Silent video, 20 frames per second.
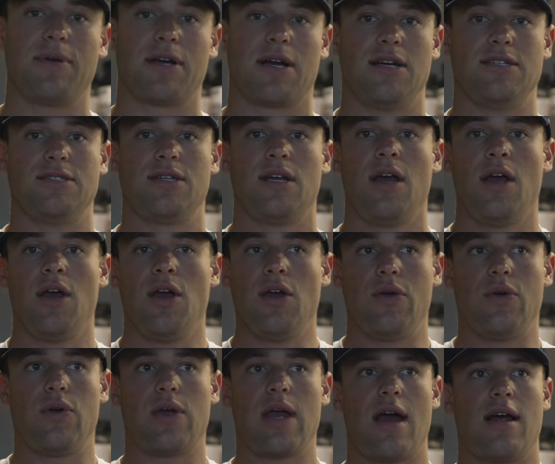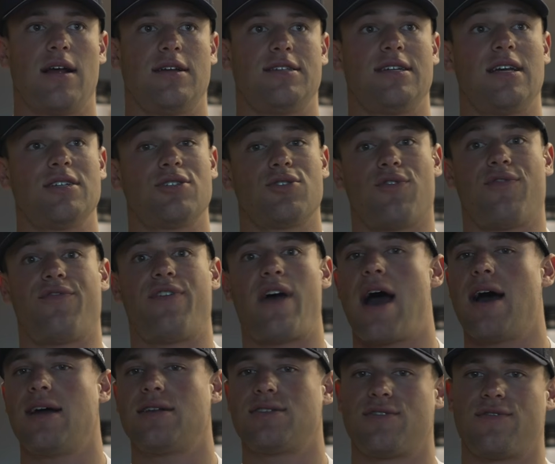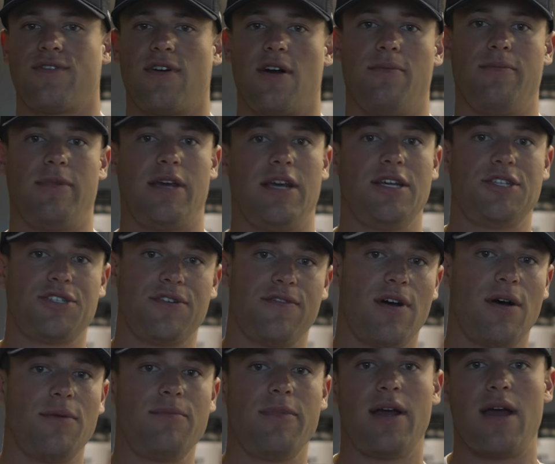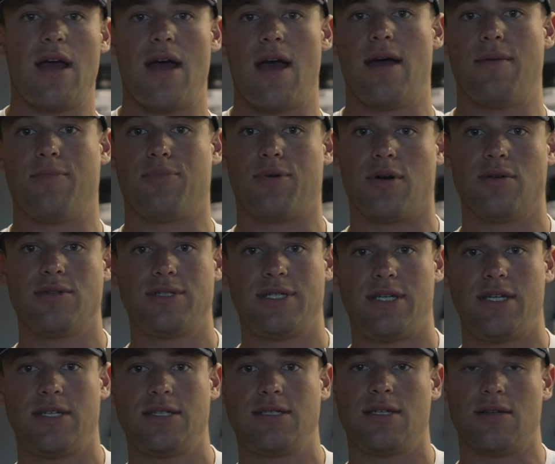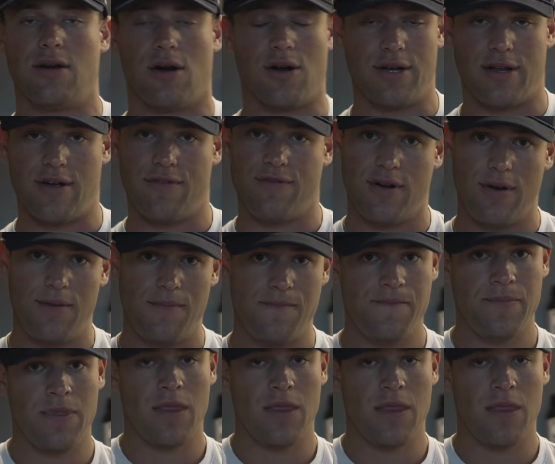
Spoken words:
because you get essential fats from each of them and proteins are different.